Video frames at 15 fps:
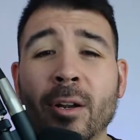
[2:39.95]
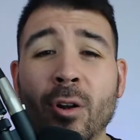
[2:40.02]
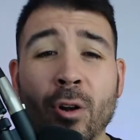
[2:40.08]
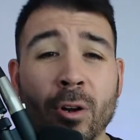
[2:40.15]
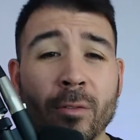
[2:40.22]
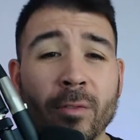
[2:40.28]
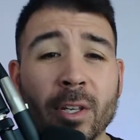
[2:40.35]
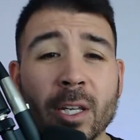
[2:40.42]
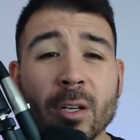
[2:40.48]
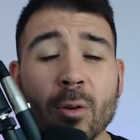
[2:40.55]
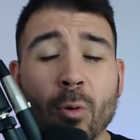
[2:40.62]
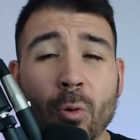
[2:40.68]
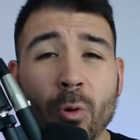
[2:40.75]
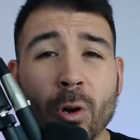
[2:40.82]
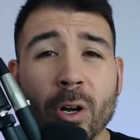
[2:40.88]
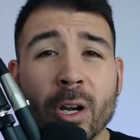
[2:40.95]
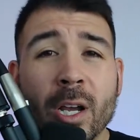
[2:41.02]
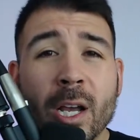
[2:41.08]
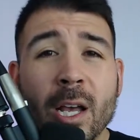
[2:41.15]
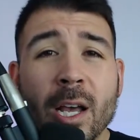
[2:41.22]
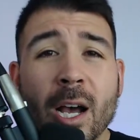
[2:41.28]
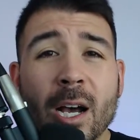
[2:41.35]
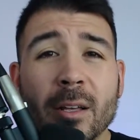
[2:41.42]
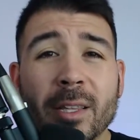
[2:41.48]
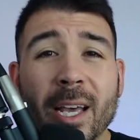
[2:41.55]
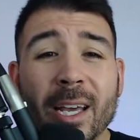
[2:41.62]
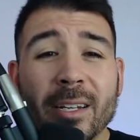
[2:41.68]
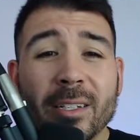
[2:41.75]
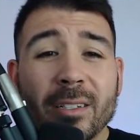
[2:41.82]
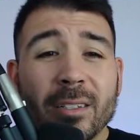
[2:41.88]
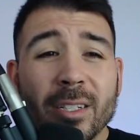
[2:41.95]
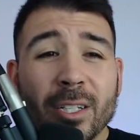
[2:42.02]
RV, or that,